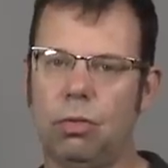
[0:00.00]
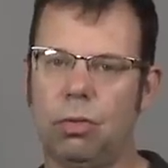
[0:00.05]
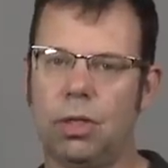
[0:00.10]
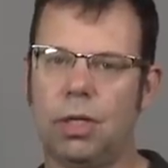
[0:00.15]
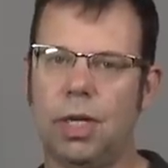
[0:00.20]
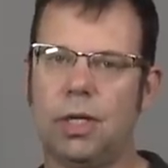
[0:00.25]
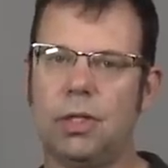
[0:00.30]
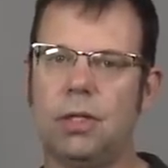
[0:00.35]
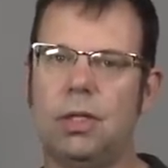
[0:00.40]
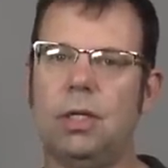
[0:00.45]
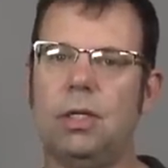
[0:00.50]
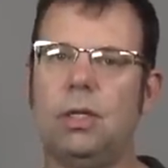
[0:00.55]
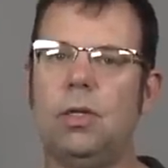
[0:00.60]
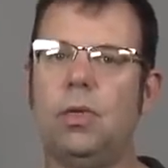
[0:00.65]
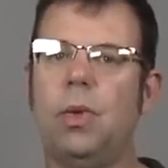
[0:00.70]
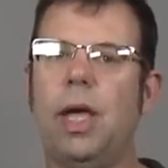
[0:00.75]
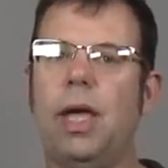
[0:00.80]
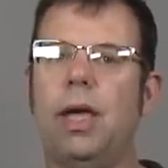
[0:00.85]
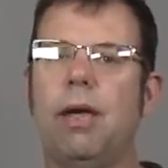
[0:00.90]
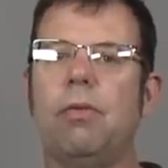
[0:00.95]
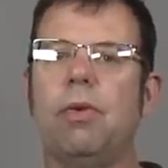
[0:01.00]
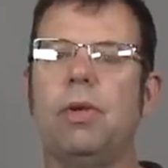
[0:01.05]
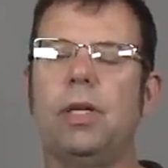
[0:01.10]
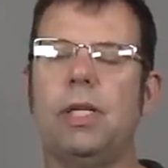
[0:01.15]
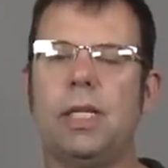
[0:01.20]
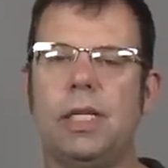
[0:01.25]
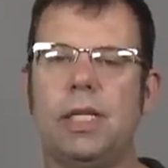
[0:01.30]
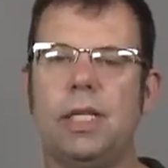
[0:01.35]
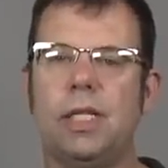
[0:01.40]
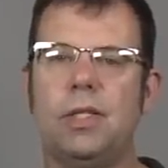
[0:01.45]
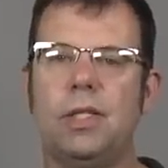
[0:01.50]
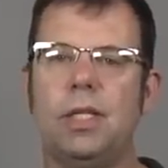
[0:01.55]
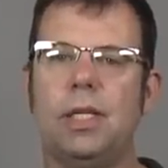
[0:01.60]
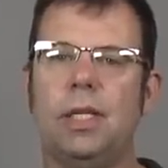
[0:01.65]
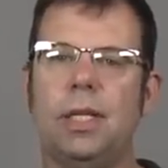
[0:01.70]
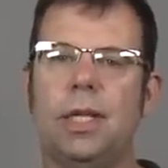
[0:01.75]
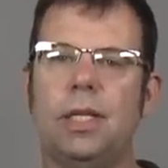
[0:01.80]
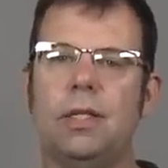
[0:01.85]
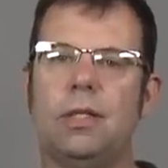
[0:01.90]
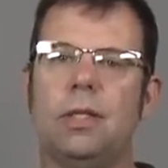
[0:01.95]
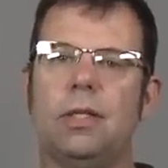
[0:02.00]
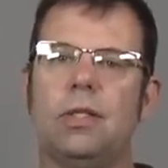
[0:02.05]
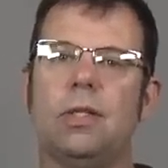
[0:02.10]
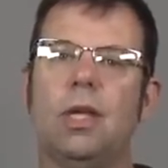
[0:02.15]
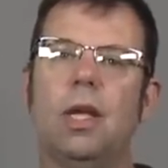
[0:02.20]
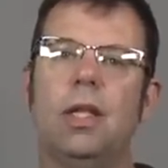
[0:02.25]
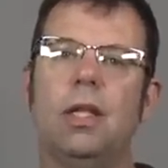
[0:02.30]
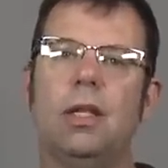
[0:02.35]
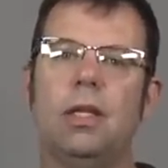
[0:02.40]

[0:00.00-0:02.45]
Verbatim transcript: connection you have on ENG lenses